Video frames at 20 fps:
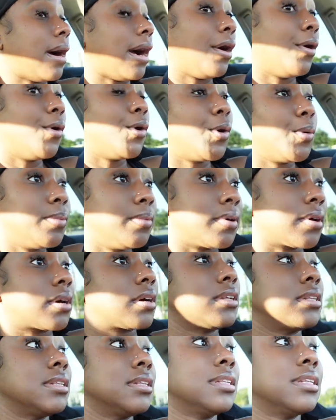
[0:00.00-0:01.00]
hope
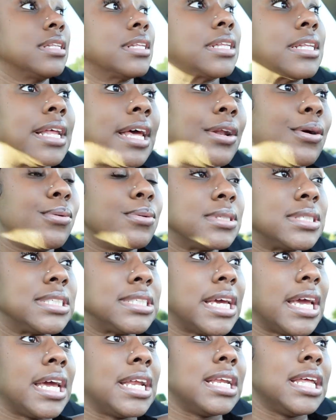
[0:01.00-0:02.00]
they don't
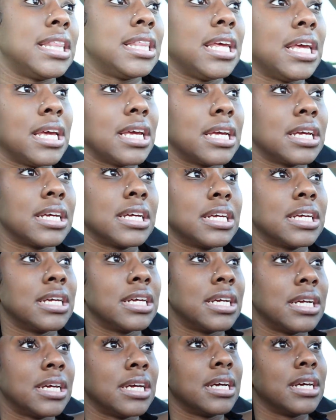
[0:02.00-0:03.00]
say anything
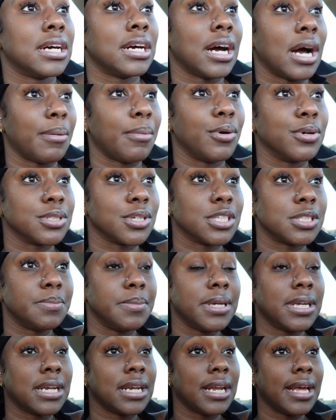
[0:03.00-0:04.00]
about us
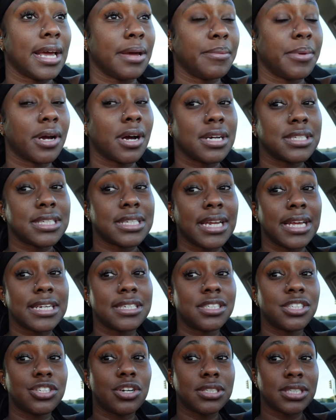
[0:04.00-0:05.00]
being late, because it
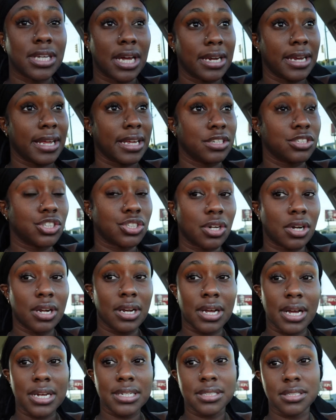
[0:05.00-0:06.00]
is just an intro
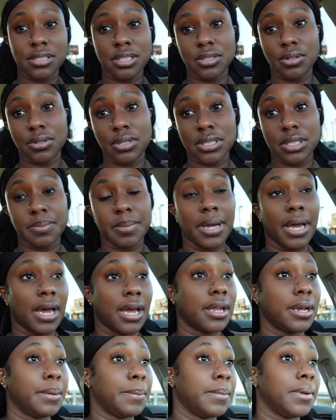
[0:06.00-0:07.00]
class. The sun is
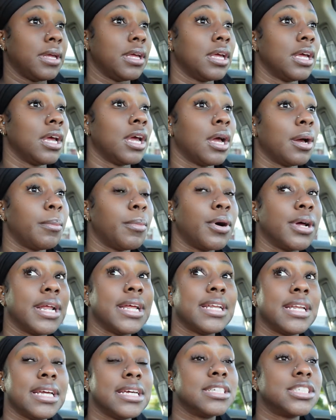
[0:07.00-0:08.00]
behind me, but
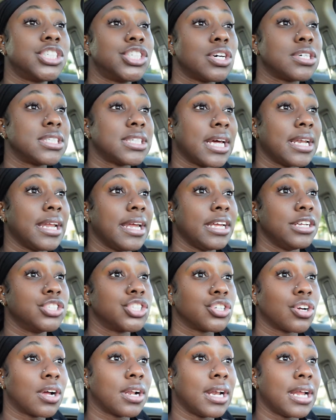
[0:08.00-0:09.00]
it is just an
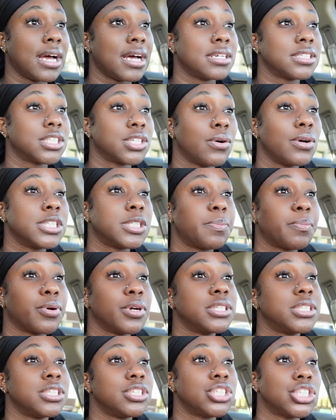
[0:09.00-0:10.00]
intro class, so it's
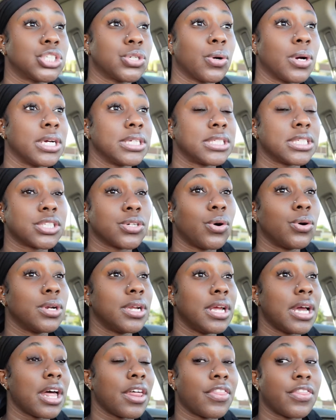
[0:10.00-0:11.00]
pretty short. It's
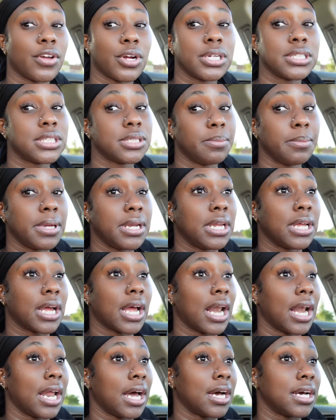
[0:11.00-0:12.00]
only a 30
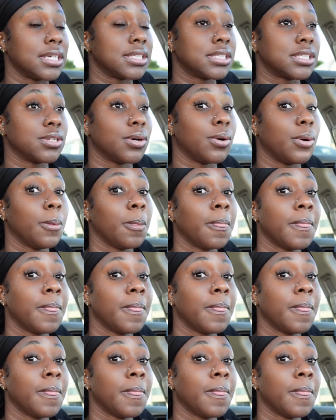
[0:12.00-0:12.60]
minute class, so